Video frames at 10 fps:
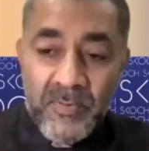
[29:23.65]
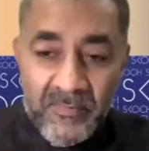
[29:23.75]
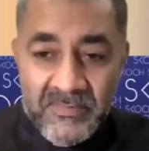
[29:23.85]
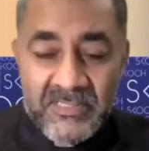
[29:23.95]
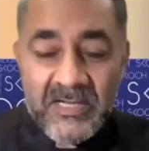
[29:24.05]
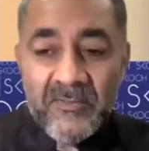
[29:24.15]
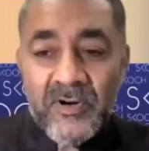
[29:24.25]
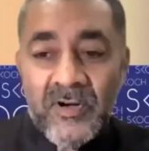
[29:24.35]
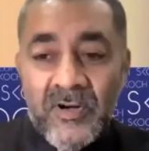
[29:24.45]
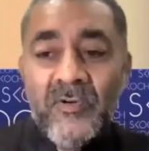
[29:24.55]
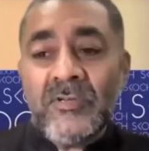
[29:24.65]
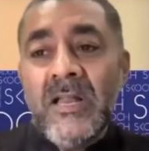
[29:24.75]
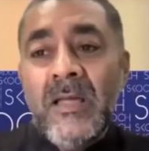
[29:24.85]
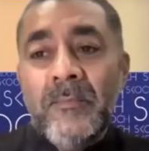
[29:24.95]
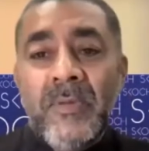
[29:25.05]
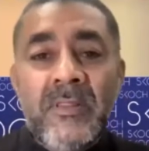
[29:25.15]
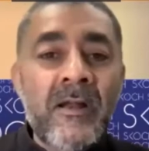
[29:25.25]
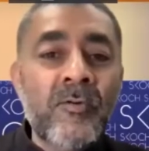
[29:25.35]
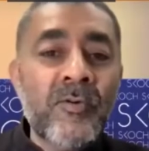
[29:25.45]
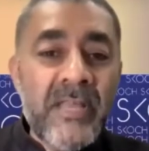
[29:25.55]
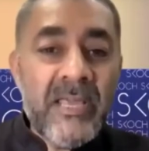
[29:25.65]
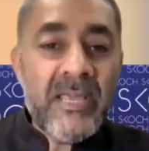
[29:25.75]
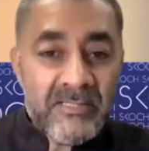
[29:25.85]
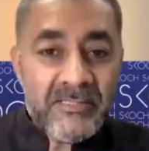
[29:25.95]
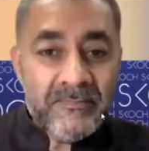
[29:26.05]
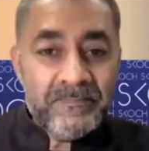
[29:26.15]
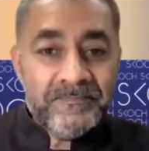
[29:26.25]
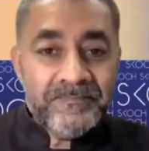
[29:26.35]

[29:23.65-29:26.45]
amount of skilled workforce, but there are no takers.